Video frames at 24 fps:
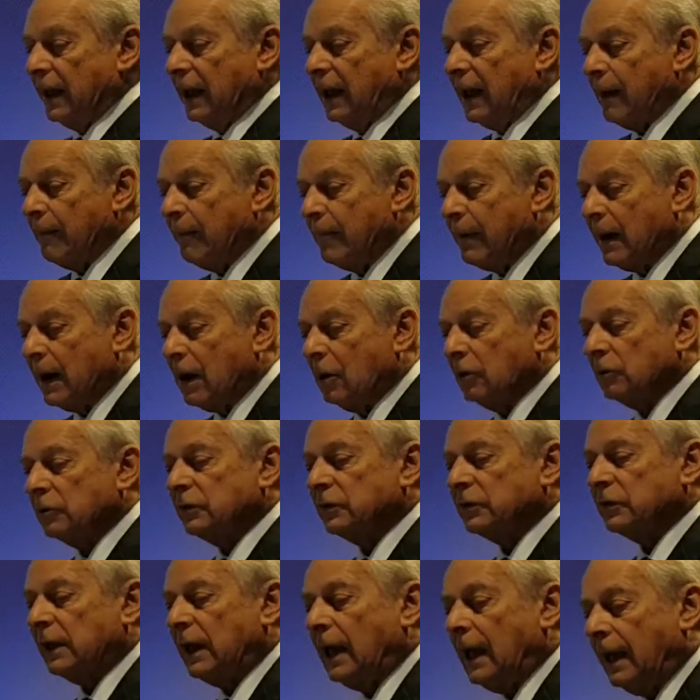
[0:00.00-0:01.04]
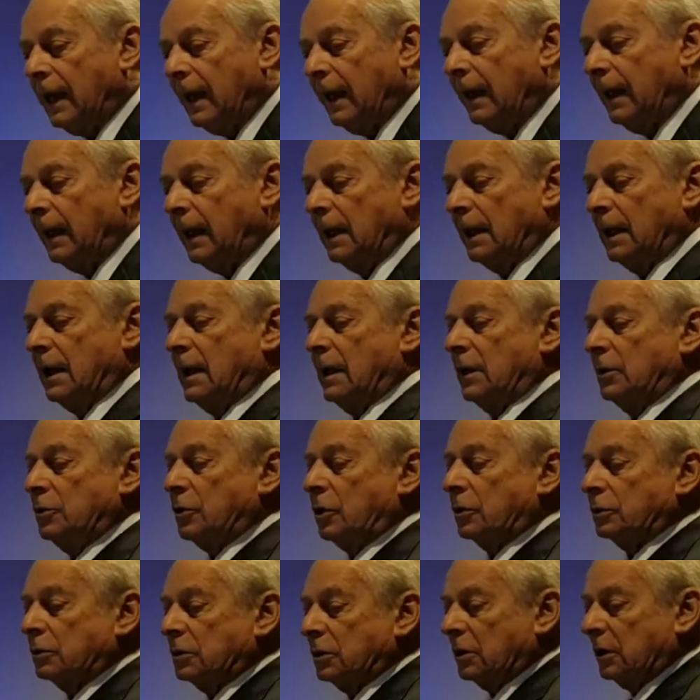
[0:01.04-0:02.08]
about a
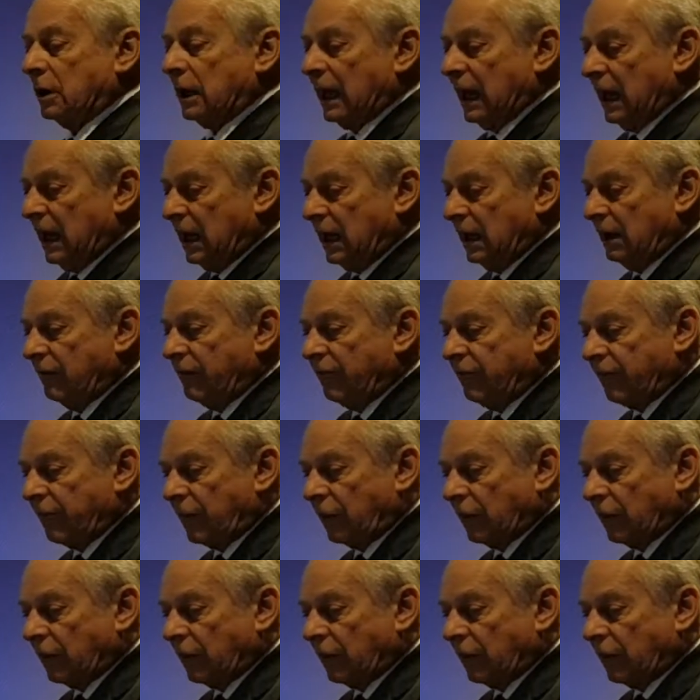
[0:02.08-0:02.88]
doctor in